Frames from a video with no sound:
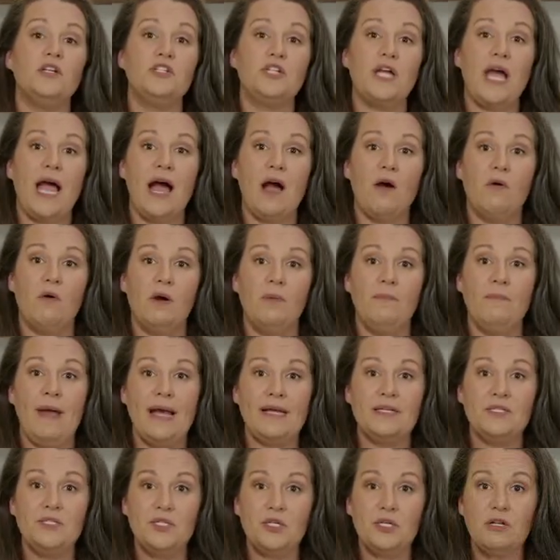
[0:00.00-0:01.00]
our
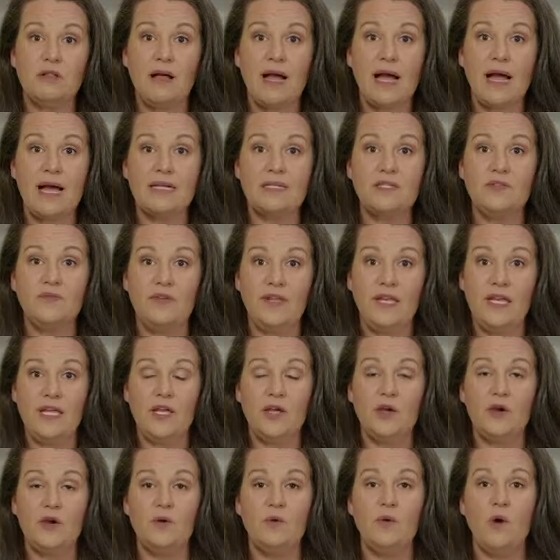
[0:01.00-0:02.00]
masterclass
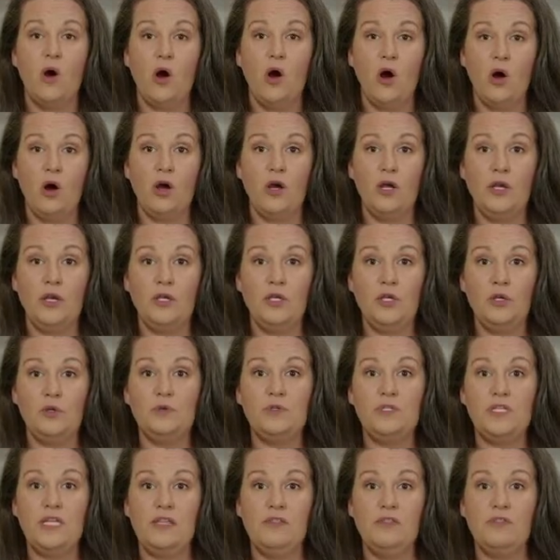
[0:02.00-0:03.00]
video on
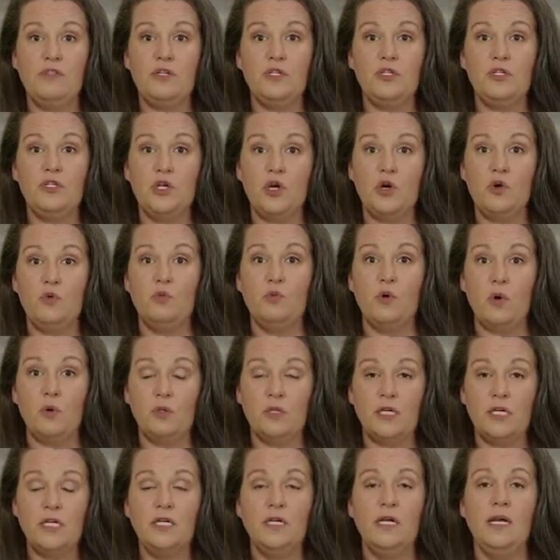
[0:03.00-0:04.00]
using the dough
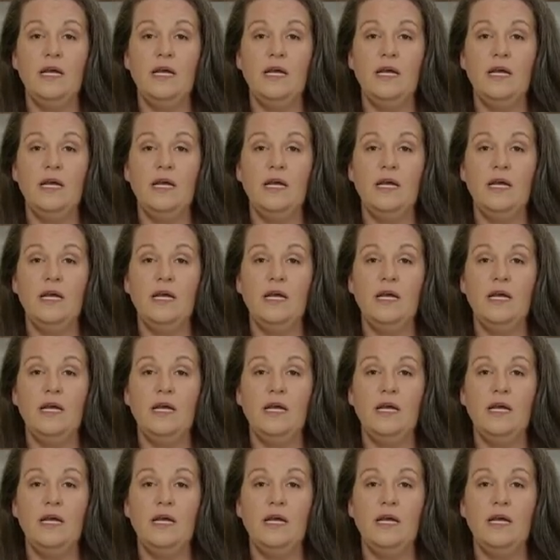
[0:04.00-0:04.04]
roller.